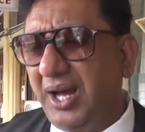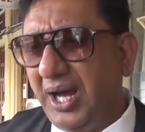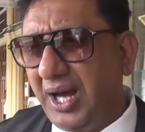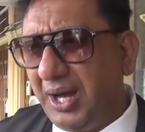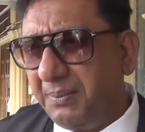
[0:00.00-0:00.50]

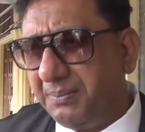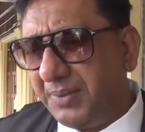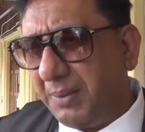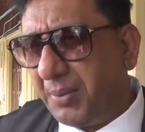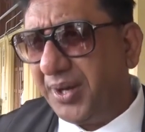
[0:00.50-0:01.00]

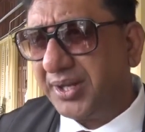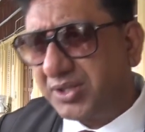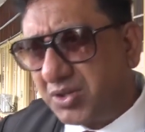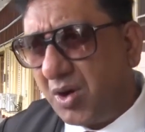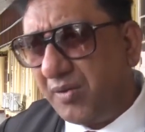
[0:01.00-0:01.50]
upon a
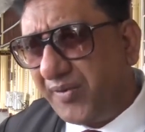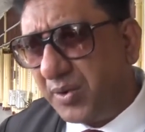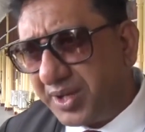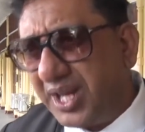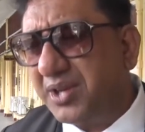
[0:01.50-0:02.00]
strong
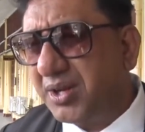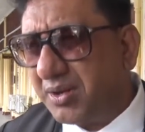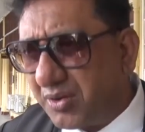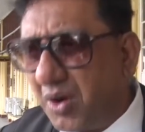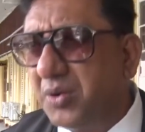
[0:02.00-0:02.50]

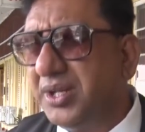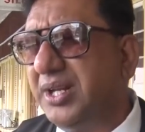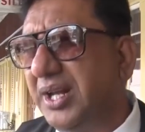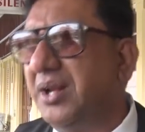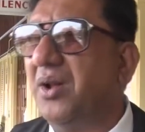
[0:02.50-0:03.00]
foundation
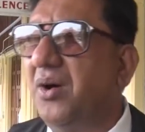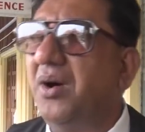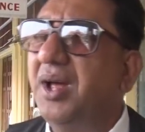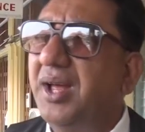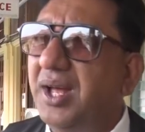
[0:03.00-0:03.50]
grounded in
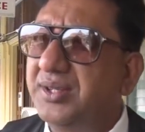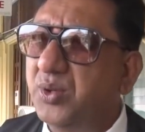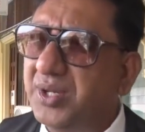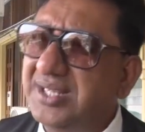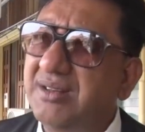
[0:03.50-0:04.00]
law.
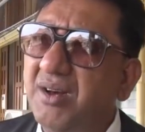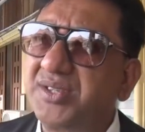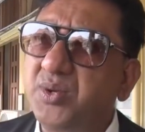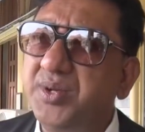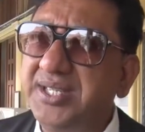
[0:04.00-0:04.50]
So this law
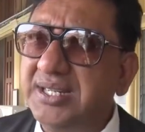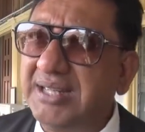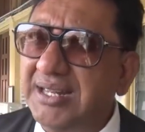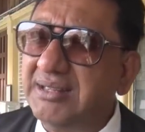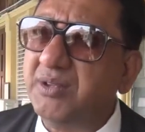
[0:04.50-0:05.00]
school is
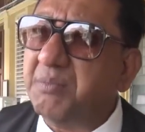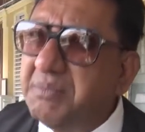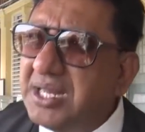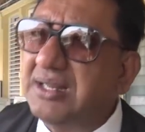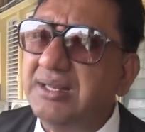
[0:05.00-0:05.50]
intended to
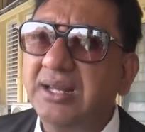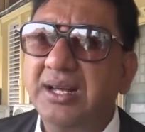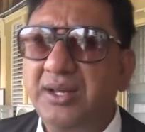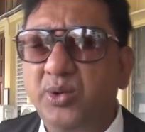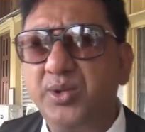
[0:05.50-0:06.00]
meet
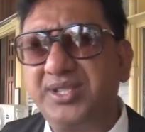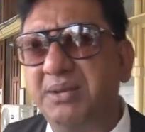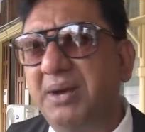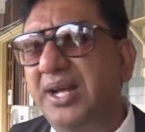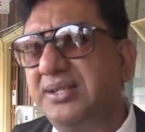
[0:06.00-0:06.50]
those
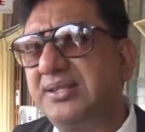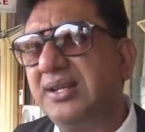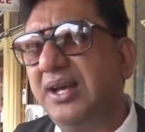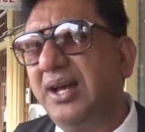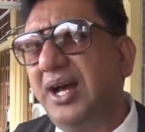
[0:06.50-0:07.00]

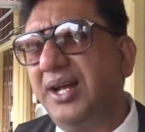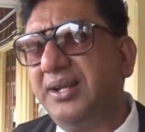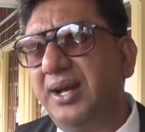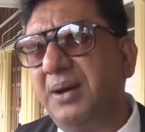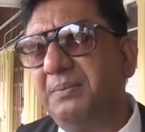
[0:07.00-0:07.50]
demands,
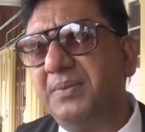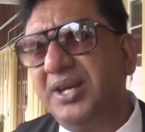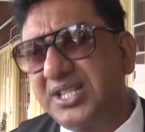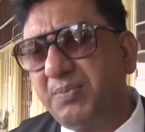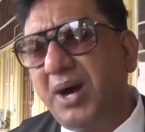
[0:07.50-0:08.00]
and
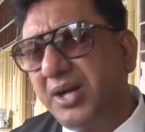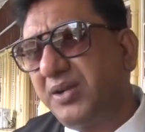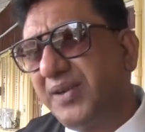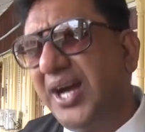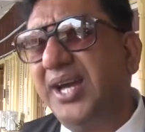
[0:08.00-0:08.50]
it's part
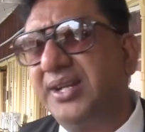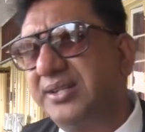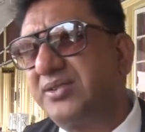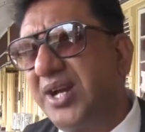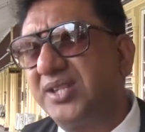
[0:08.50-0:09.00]
of
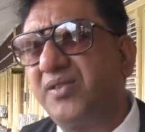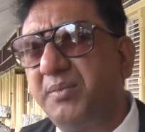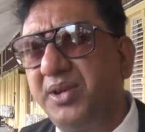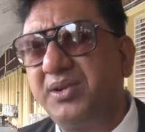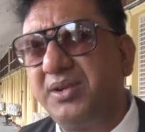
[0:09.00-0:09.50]
Guyana's
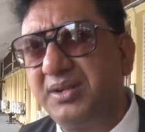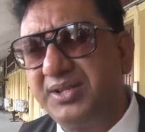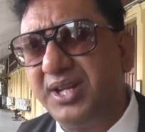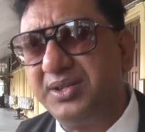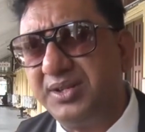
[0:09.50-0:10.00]
transformational
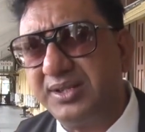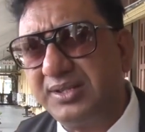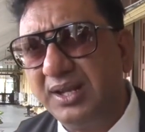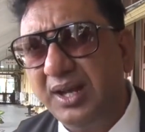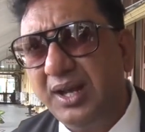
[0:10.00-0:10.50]
changes.